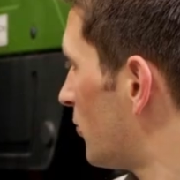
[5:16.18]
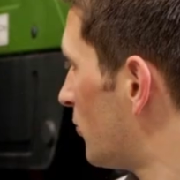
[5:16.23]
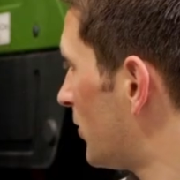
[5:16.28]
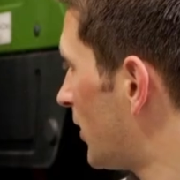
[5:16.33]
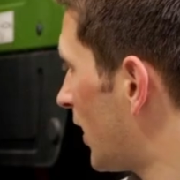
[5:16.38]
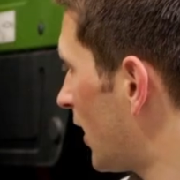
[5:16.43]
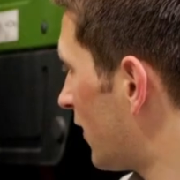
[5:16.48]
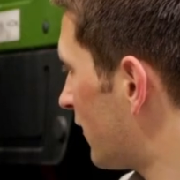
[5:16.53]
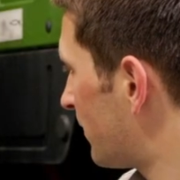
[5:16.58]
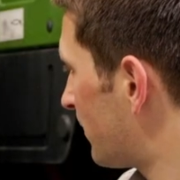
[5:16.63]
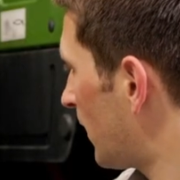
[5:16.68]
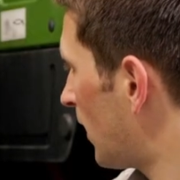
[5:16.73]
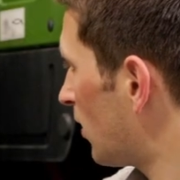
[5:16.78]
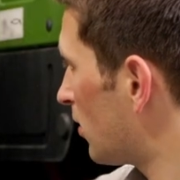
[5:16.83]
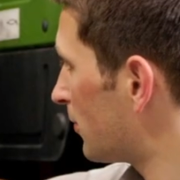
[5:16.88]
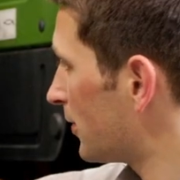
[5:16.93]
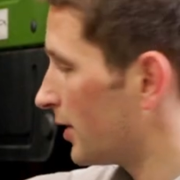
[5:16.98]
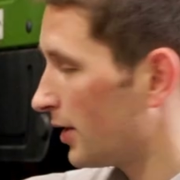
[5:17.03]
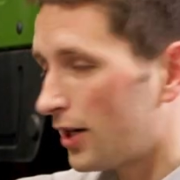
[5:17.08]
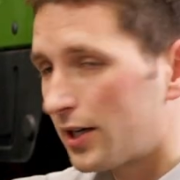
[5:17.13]
We have
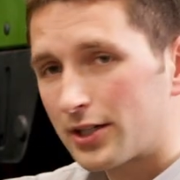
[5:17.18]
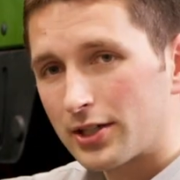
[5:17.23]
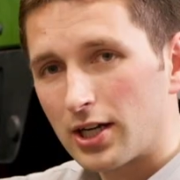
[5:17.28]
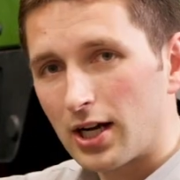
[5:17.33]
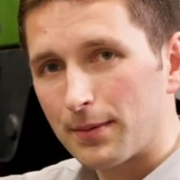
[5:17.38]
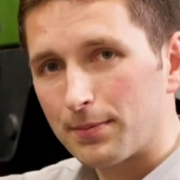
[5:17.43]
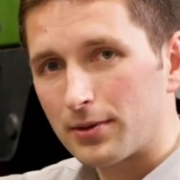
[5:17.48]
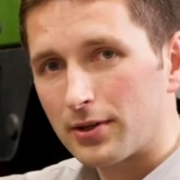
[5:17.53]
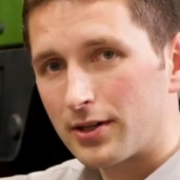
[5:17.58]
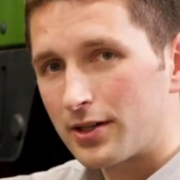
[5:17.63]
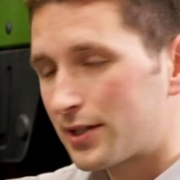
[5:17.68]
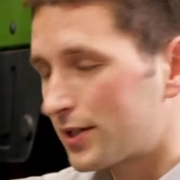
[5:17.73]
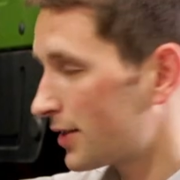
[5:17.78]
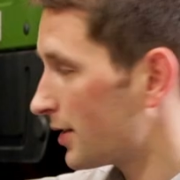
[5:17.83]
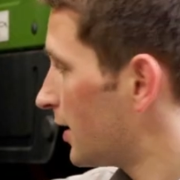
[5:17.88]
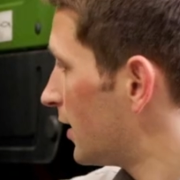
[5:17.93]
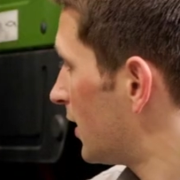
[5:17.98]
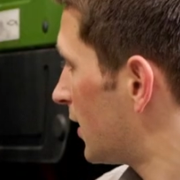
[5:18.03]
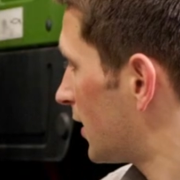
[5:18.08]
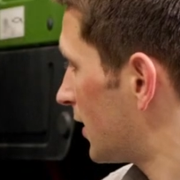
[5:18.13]
power beyond
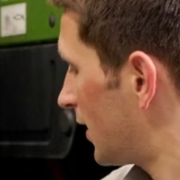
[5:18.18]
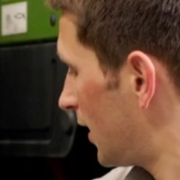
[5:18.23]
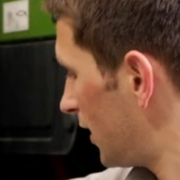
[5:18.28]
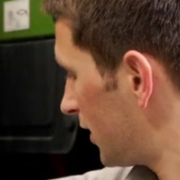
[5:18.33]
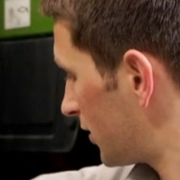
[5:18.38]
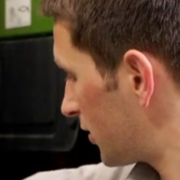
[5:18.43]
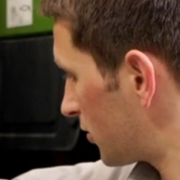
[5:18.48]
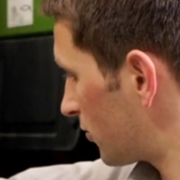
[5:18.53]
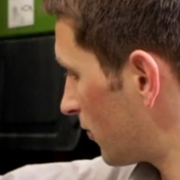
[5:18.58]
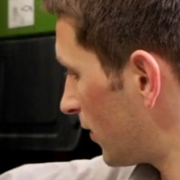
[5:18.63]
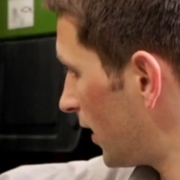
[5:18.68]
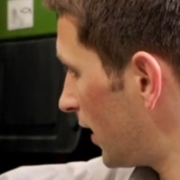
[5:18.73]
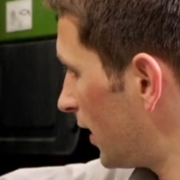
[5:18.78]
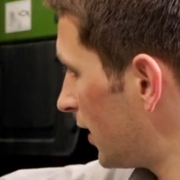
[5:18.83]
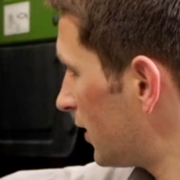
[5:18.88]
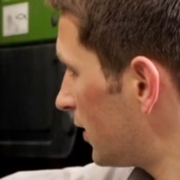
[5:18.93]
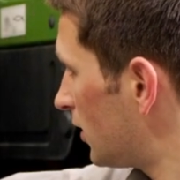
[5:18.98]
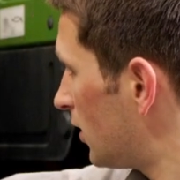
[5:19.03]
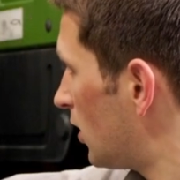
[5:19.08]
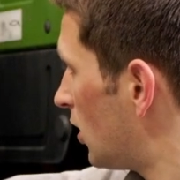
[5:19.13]
couplers, case
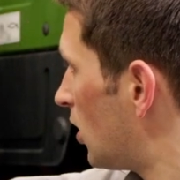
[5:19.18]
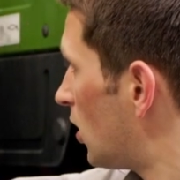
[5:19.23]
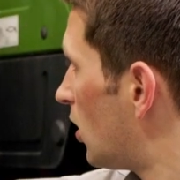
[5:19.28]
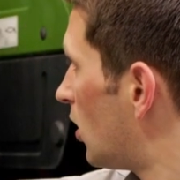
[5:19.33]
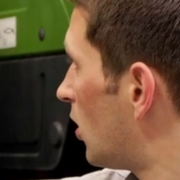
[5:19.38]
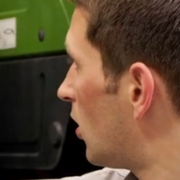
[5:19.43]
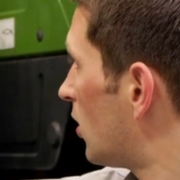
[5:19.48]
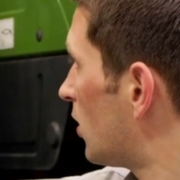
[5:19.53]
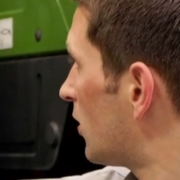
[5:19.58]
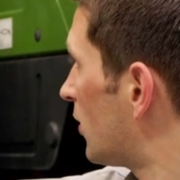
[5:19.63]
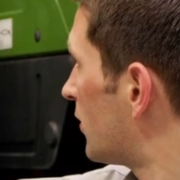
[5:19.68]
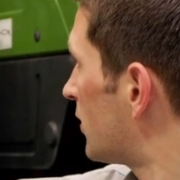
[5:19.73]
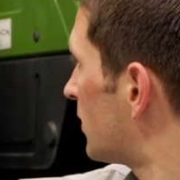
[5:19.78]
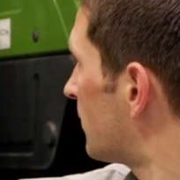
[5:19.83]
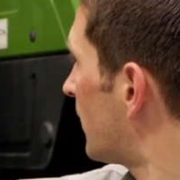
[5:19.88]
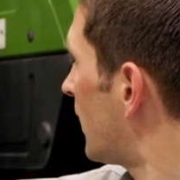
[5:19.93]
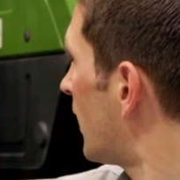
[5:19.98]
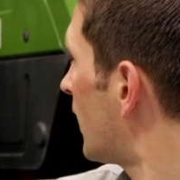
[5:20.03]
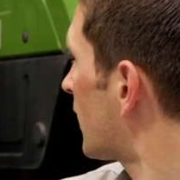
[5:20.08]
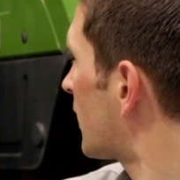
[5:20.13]
drain, all on the
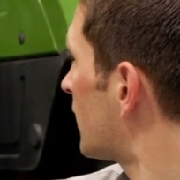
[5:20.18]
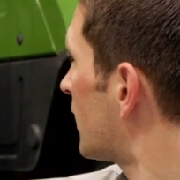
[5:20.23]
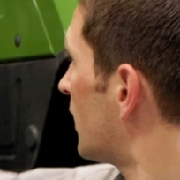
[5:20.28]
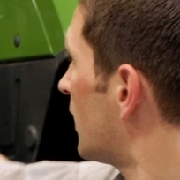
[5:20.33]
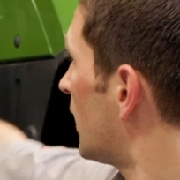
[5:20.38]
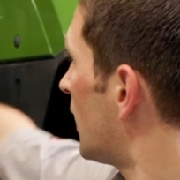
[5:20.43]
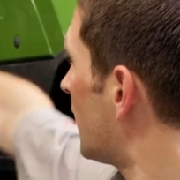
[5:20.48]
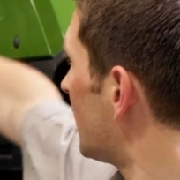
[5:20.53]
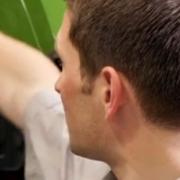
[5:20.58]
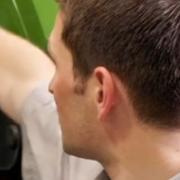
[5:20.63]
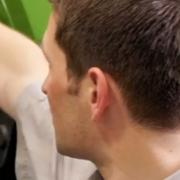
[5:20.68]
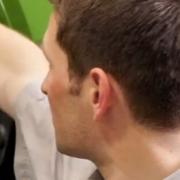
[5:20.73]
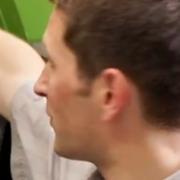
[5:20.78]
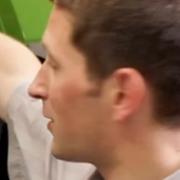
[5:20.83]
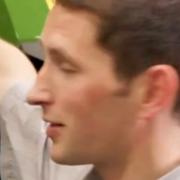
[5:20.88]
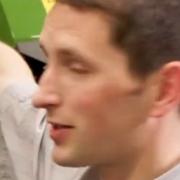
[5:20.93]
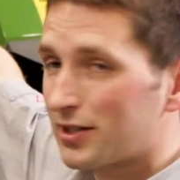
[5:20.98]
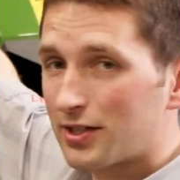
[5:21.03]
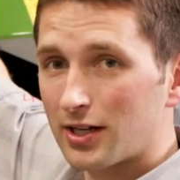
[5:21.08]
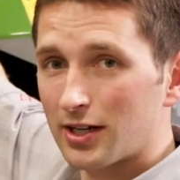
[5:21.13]
back.
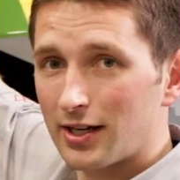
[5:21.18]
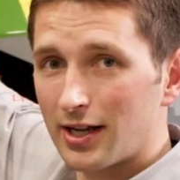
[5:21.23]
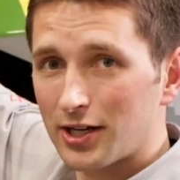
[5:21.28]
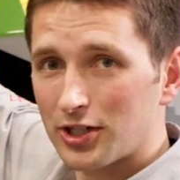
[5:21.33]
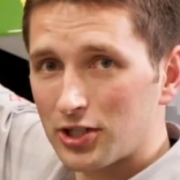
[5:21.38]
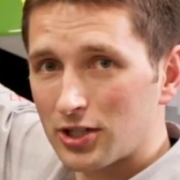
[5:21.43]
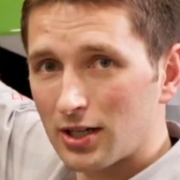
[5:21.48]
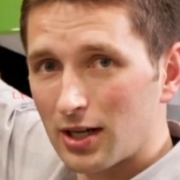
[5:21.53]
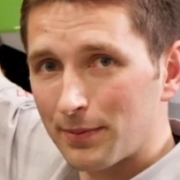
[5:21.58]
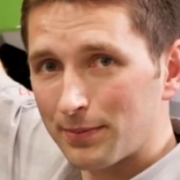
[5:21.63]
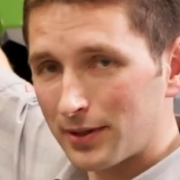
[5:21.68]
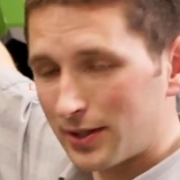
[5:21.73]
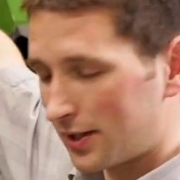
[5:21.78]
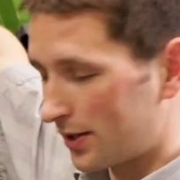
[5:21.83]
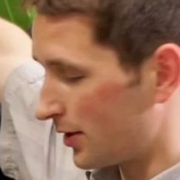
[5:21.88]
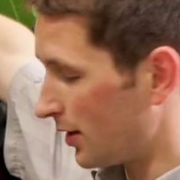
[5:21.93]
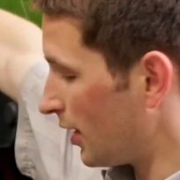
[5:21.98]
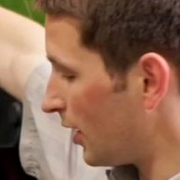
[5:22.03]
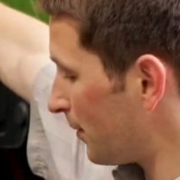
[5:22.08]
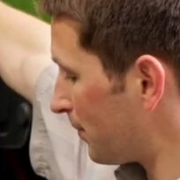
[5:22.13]
Isobus connection up at the
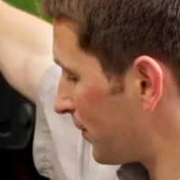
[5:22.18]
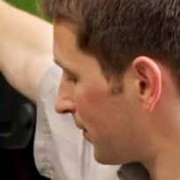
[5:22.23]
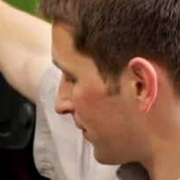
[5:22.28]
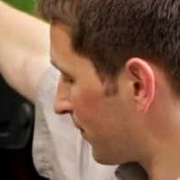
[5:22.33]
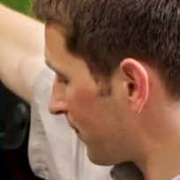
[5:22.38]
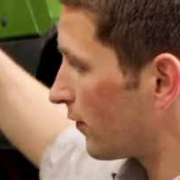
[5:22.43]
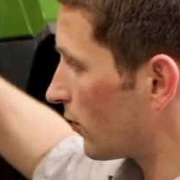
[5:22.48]
top.